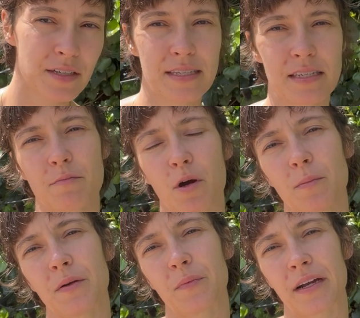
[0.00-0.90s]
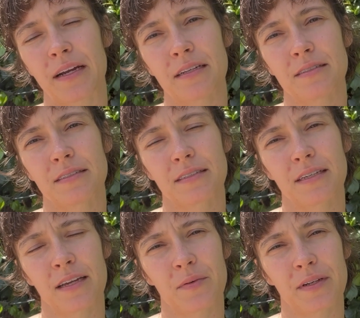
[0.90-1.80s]
is in a moment where it
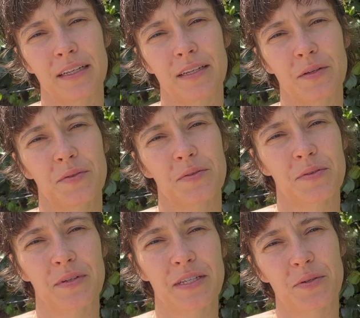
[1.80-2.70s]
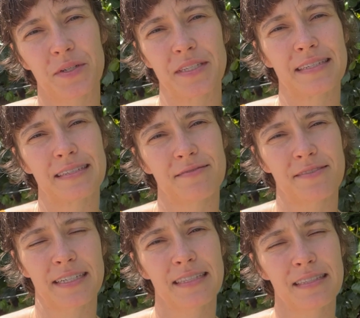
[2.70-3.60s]
can really use resources and
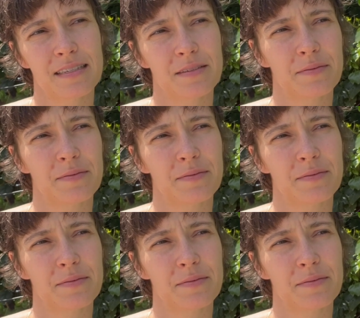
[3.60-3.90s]
funds.